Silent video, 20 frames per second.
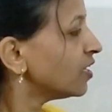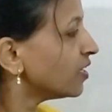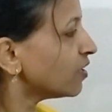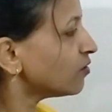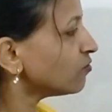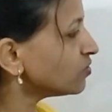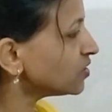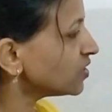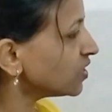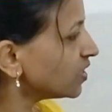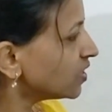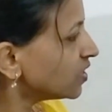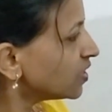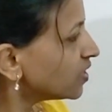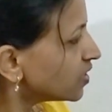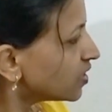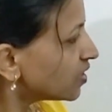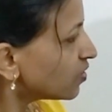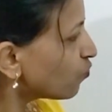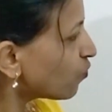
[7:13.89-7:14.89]
Now see
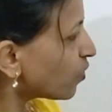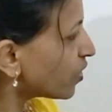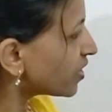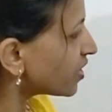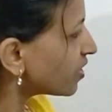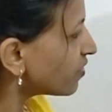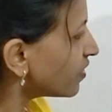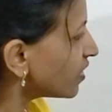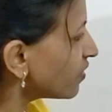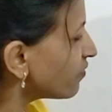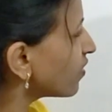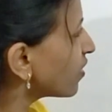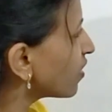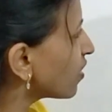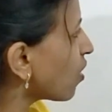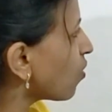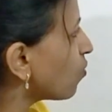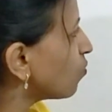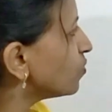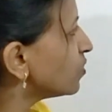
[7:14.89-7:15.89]
here, whatever
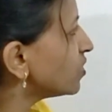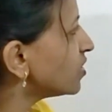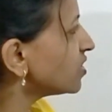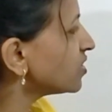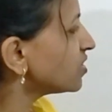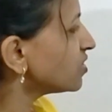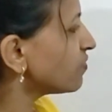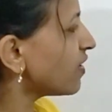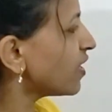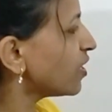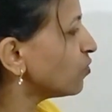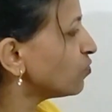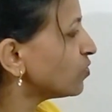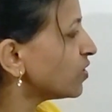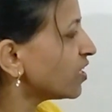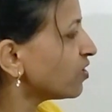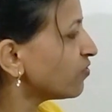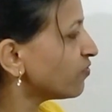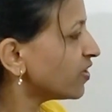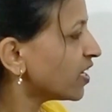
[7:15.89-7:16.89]
counters value
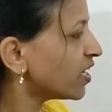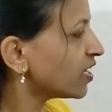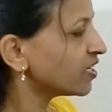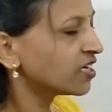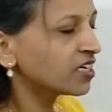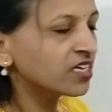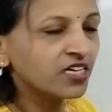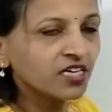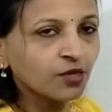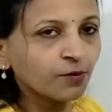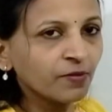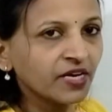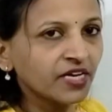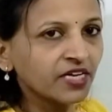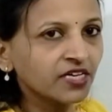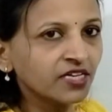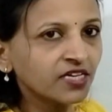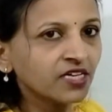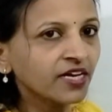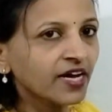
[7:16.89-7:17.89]
that we are
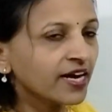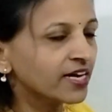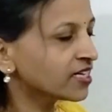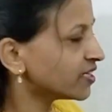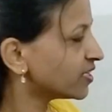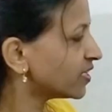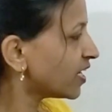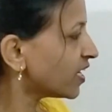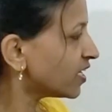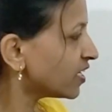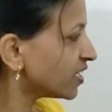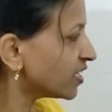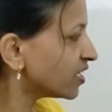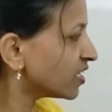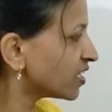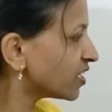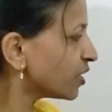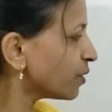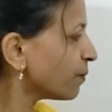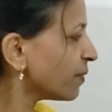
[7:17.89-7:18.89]
incrementing, and that
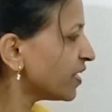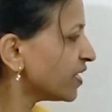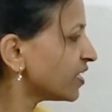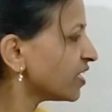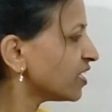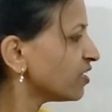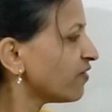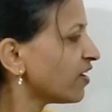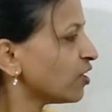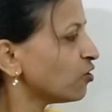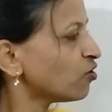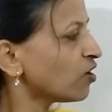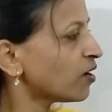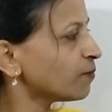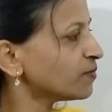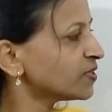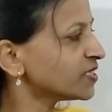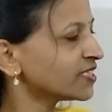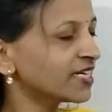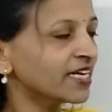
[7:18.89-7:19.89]
incremented value I
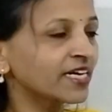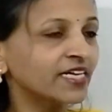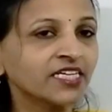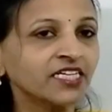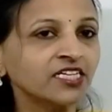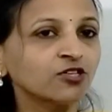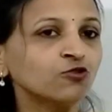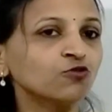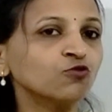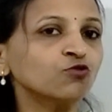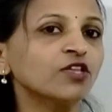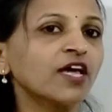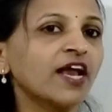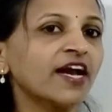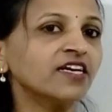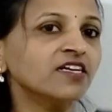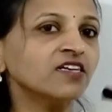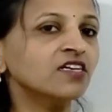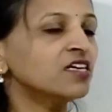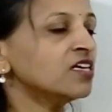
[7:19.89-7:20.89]
am setting to
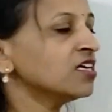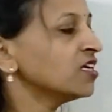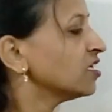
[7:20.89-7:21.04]
that